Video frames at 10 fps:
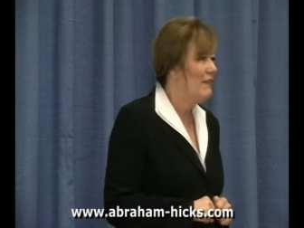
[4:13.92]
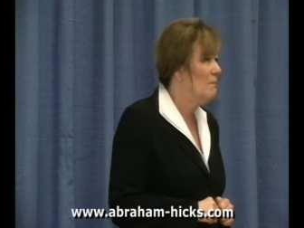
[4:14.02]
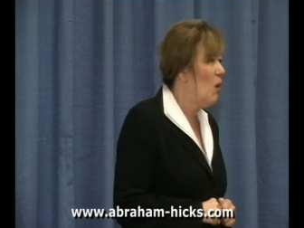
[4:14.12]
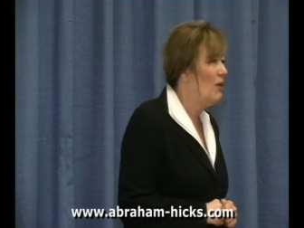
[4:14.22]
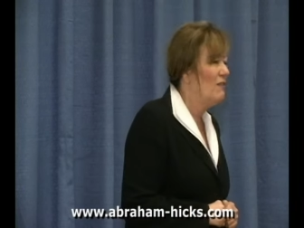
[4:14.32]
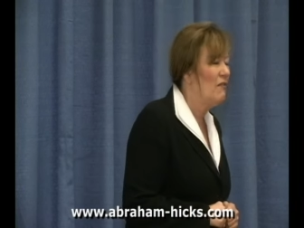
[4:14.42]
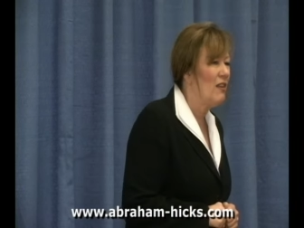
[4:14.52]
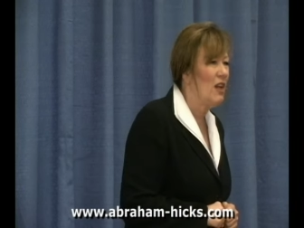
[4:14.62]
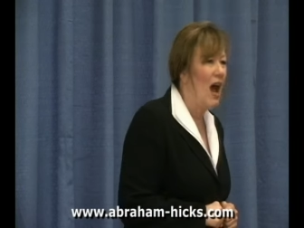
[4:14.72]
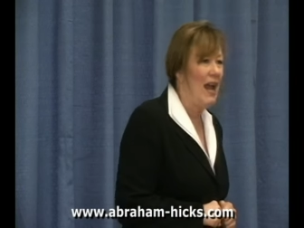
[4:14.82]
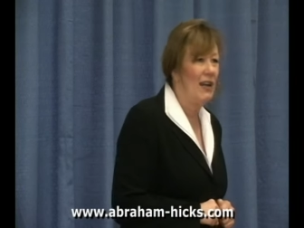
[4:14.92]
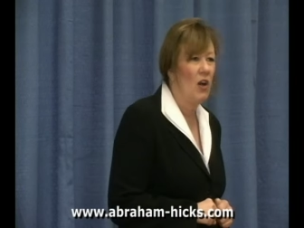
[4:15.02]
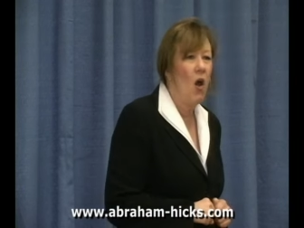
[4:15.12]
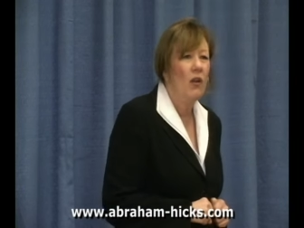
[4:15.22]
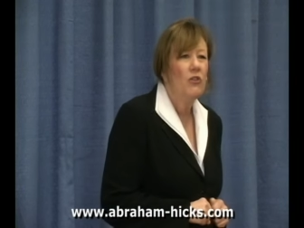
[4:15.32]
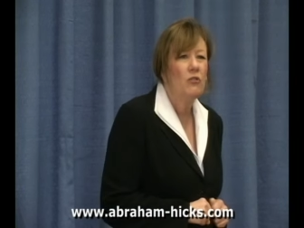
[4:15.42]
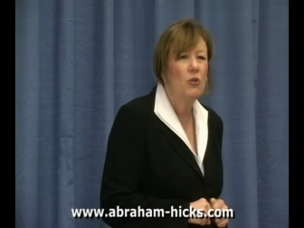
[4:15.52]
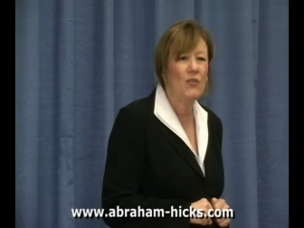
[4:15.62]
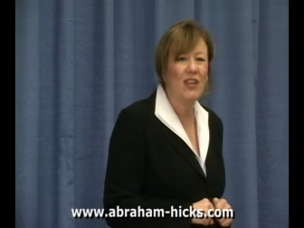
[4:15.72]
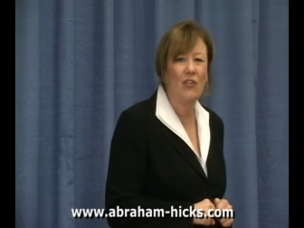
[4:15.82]
the motive of the lying, and all you
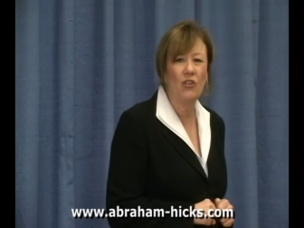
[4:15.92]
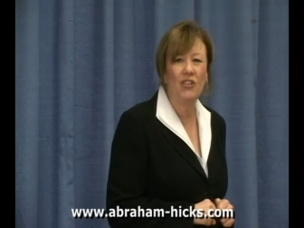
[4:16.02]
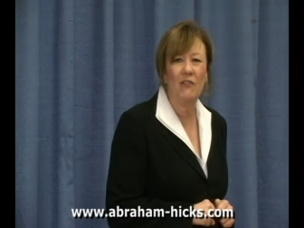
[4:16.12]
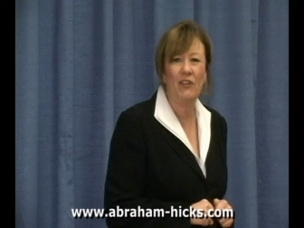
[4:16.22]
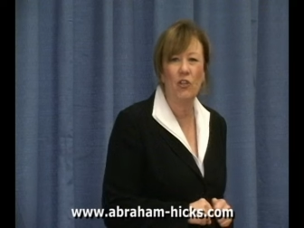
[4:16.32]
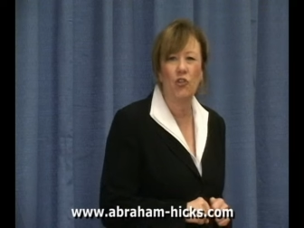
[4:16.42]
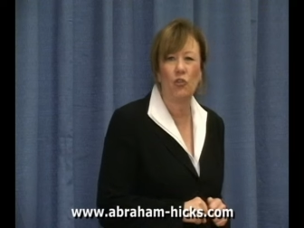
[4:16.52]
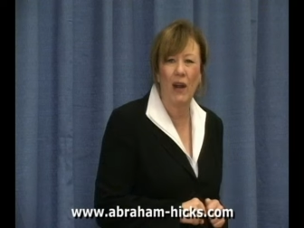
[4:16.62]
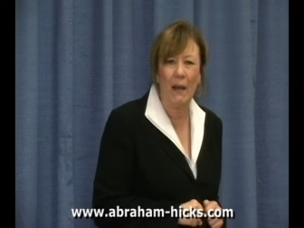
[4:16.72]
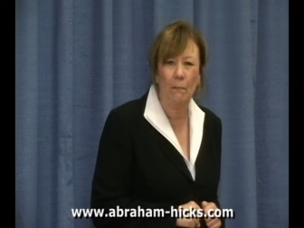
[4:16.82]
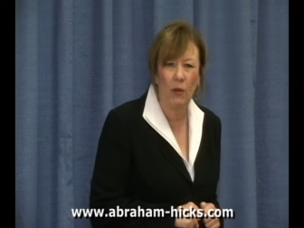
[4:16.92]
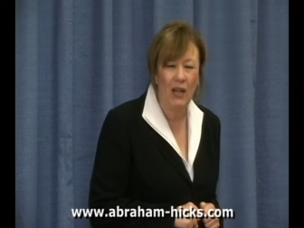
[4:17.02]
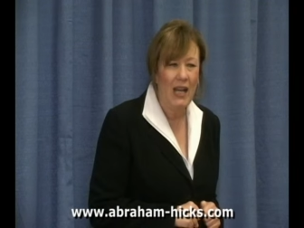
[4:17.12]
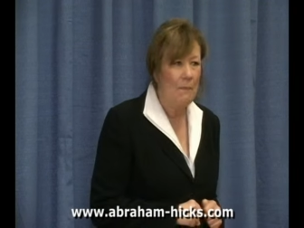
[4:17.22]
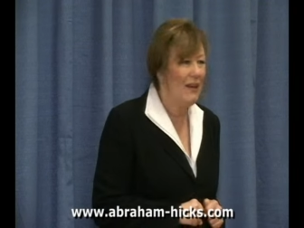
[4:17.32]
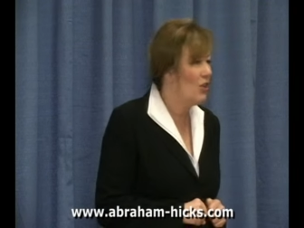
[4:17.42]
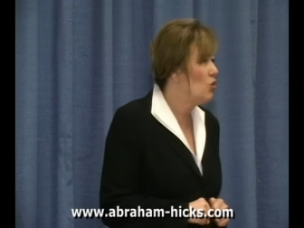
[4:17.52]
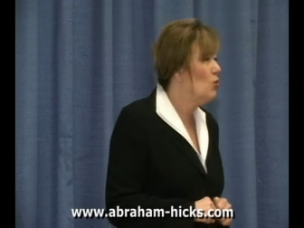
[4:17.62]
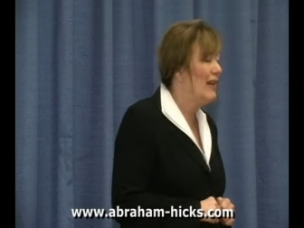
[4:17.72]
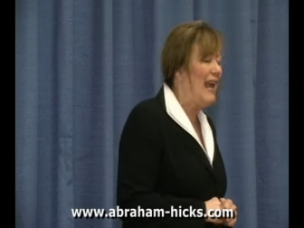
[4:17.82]
do is get yourself in a scramble, because
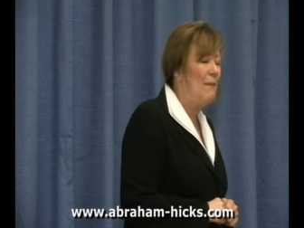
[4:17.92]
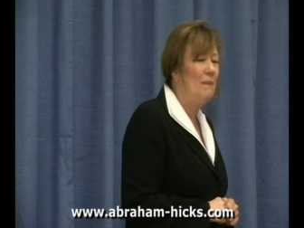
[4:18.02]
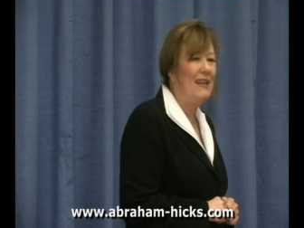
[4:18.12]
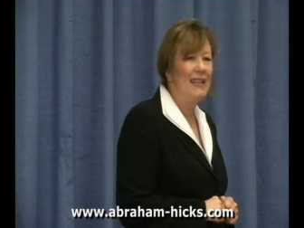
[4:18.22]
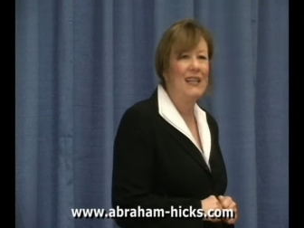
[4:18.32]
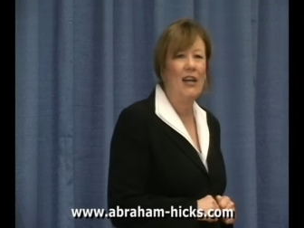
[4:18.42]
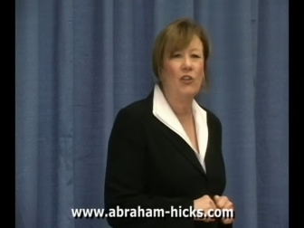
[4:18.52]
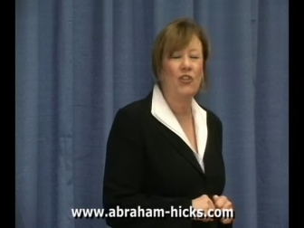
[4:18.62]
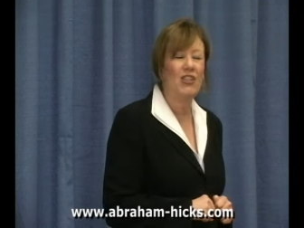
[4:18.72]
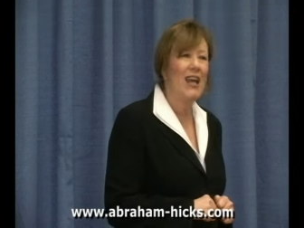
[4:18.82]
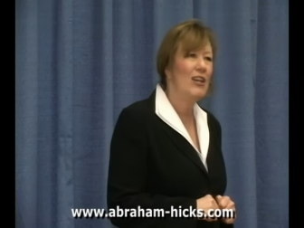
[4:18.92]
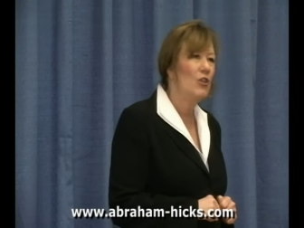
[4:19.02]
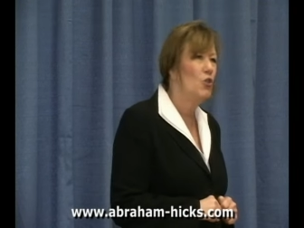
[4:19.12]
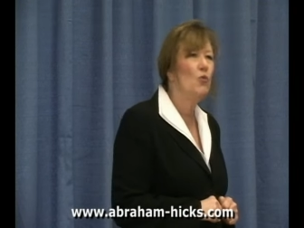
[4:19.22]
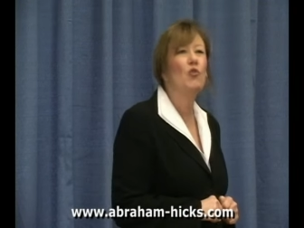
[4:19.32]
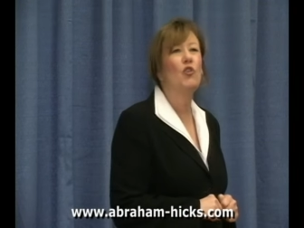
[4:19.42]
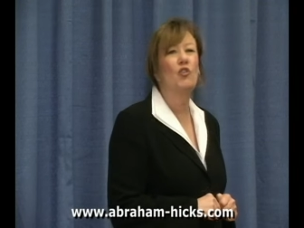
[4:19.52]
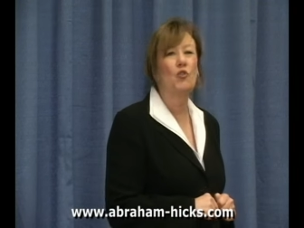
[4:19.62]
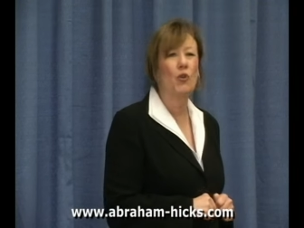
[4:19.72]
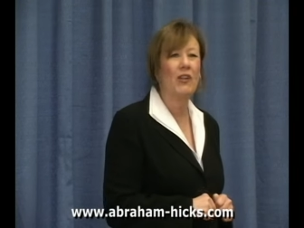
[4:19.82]
you can't begin to understand it. You couldn't
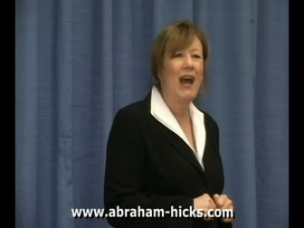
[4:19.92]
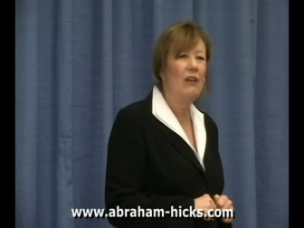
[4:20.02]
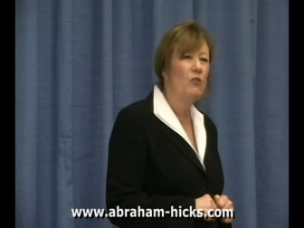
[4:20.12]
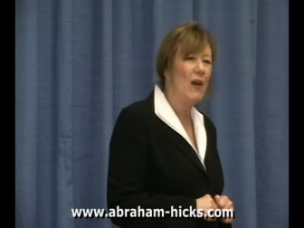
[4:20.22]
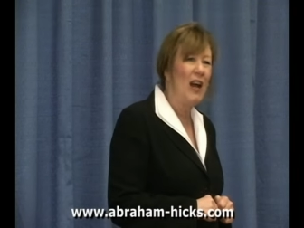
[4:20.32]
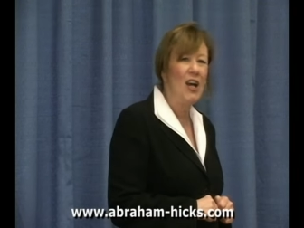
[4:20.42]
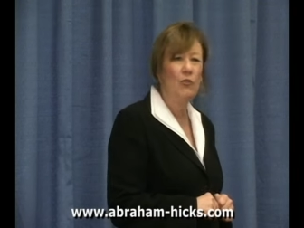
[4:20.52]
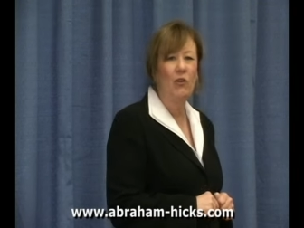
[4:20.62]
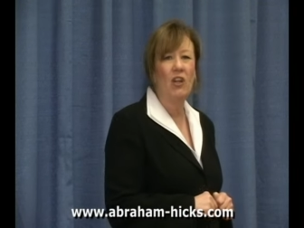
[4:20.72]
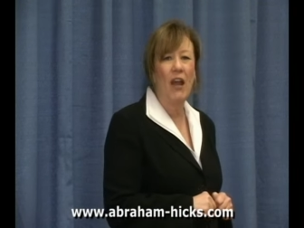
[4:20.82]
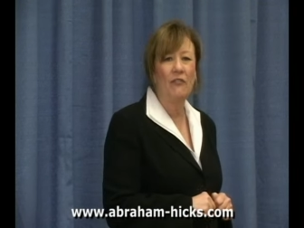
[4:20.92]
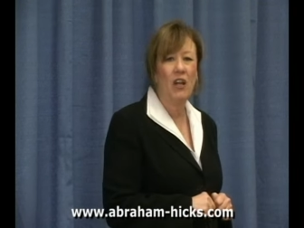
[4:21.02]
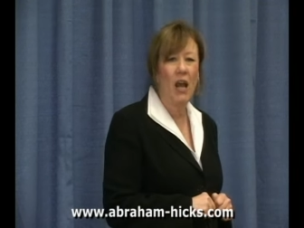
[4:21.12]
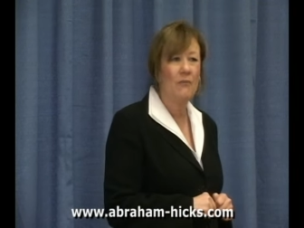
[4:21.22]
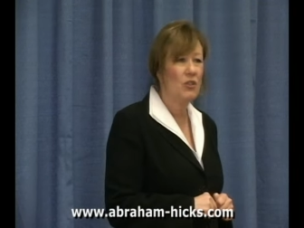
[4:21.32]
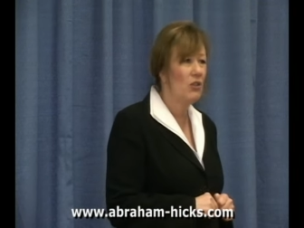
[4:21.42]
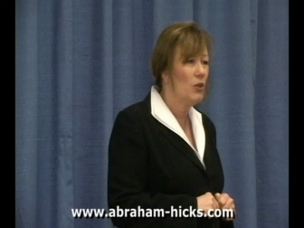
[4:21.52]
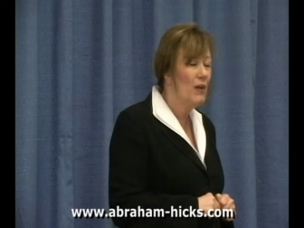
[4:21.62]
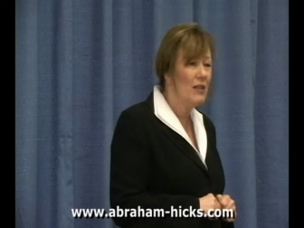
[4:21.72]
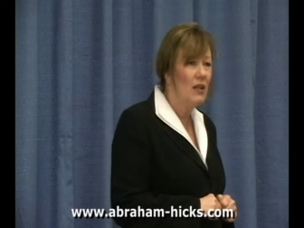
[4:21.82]
sort it out if you had a hundred lifetimes to
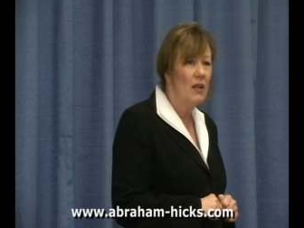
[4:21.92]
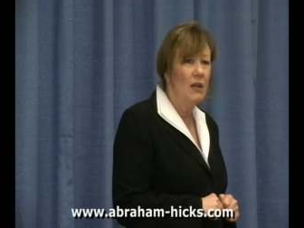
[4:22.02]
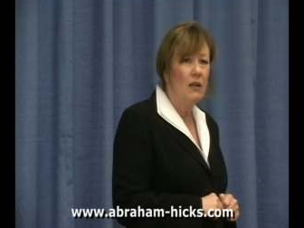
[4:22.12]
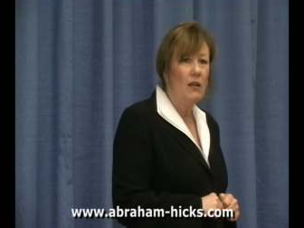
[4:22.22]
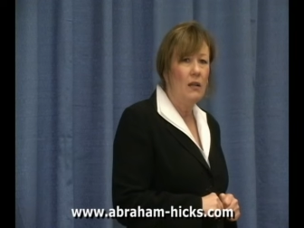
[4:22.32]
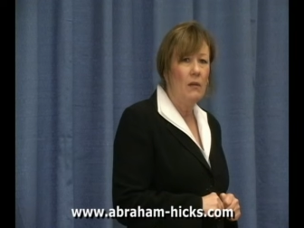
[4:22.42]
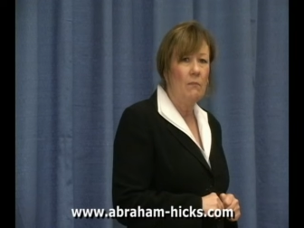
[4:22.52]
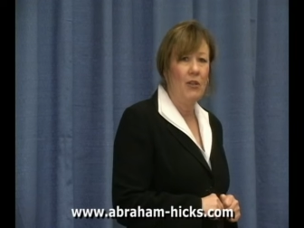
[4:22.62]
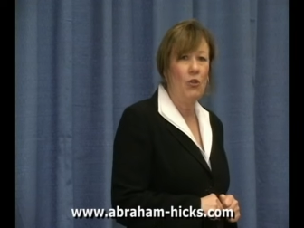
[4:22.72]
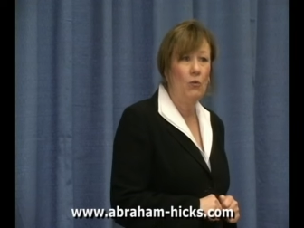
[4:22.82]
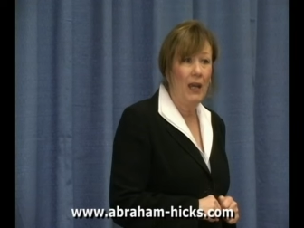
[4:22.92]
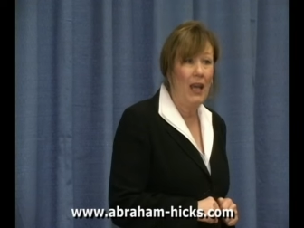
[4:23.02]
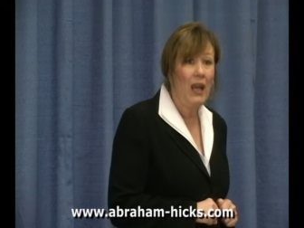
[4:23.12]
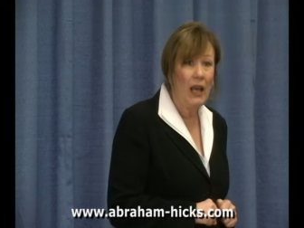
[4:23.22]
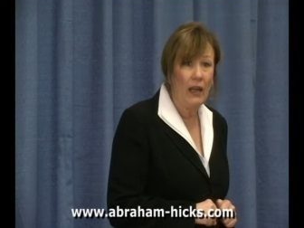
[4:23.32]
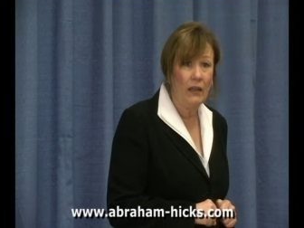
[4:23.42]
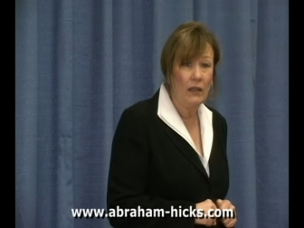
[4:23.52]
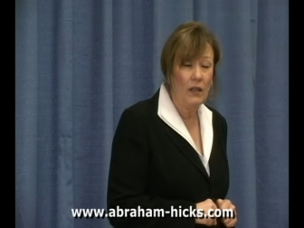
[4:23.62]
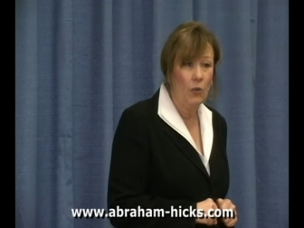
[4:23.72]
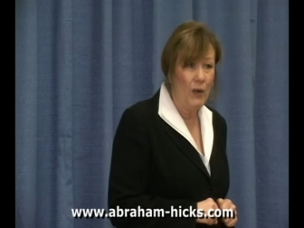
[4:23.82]
do it. But you can
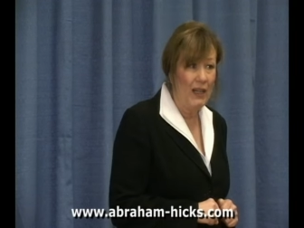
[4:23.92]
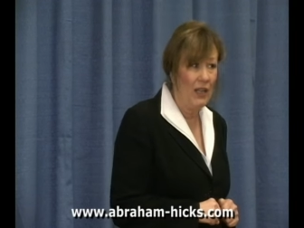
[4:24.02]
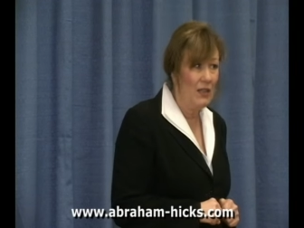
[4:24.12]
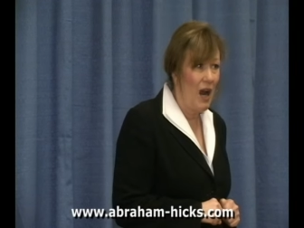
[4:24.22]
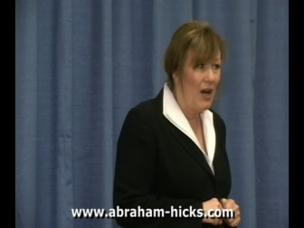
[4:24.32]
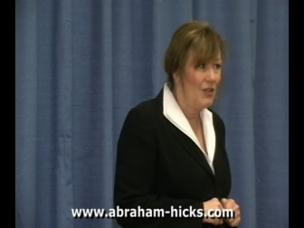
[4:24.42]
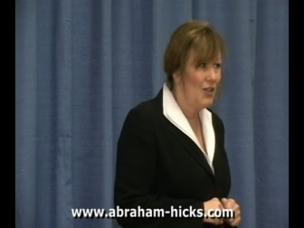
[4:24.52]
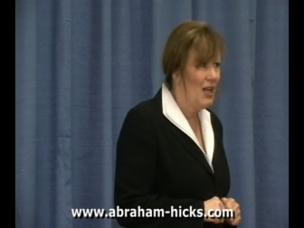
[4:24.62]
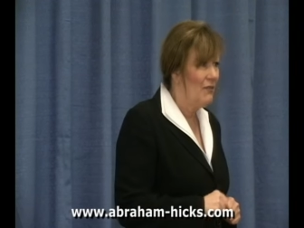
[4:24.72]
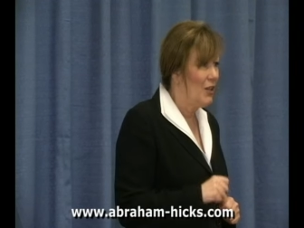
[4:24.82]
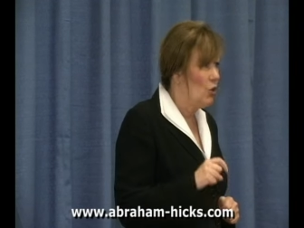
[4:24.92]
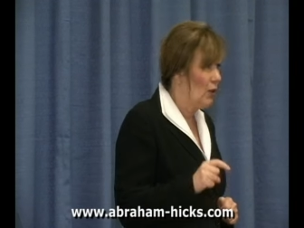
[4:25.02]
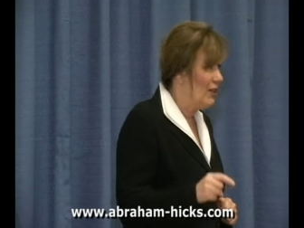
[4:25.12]
recognize that your